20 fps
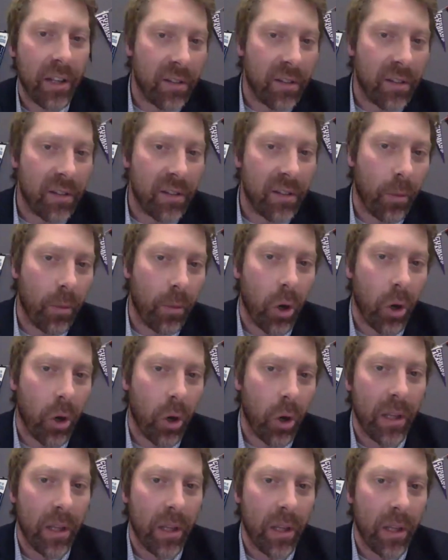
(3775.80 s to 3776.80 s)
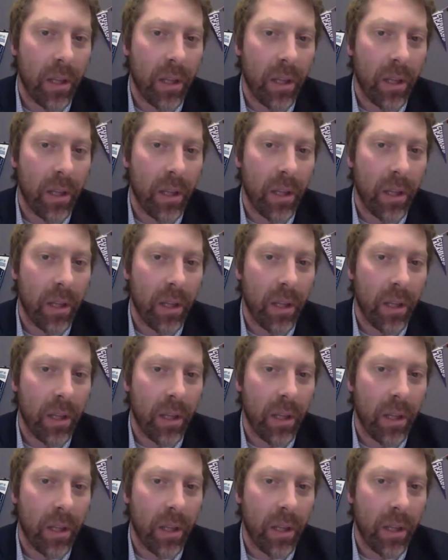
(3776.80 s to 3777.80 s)
we are thinking about better ways
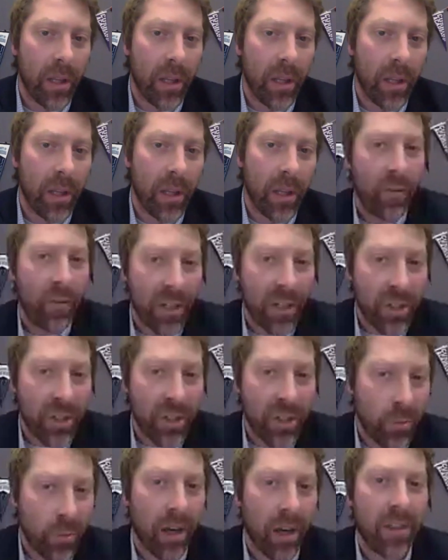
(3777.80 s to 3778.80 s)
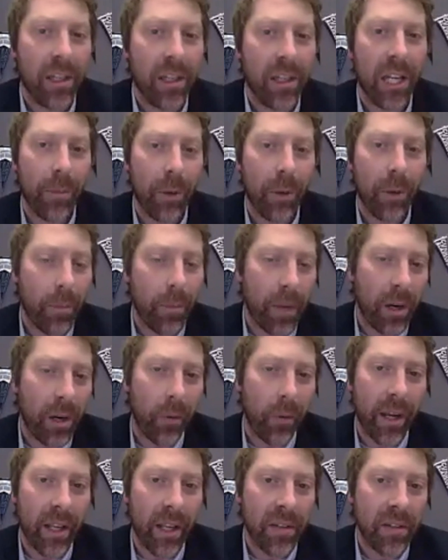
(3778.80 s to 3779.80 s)
to make this more efficient. We are thinking about better
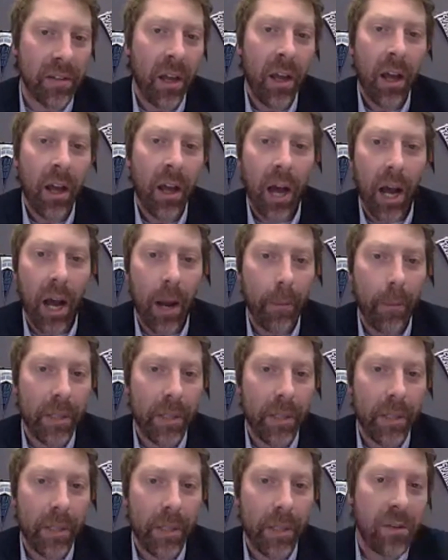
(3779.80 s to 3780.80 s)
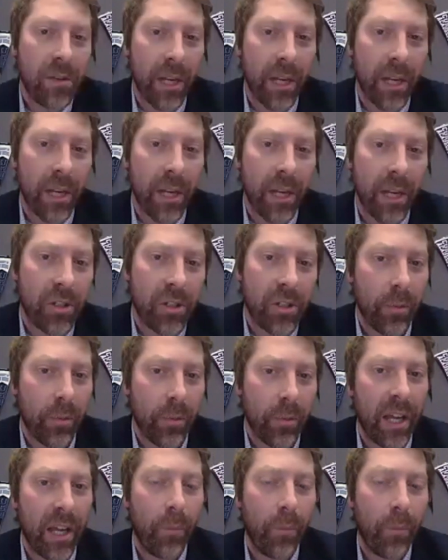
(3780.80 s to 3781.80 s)
ways, to make sure that we have
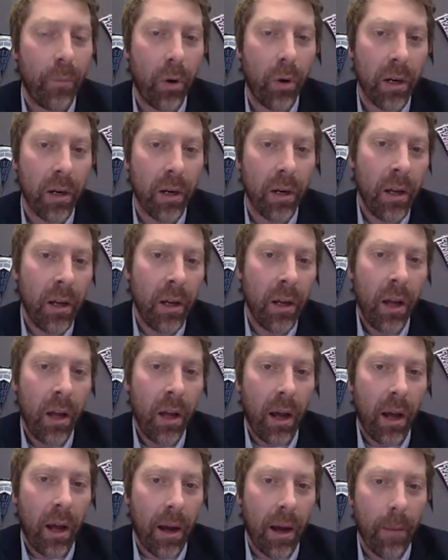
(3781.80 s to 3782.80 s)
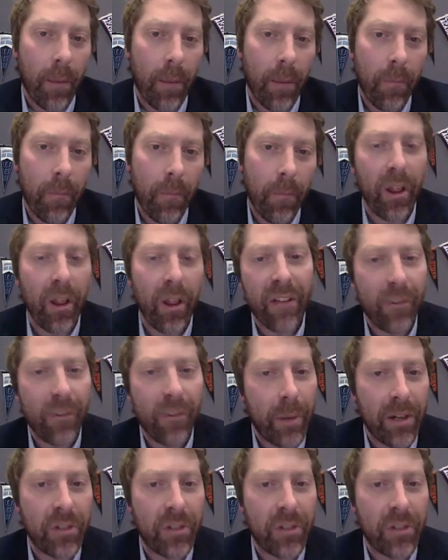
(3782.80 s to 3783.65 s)
more, for lack of a better term,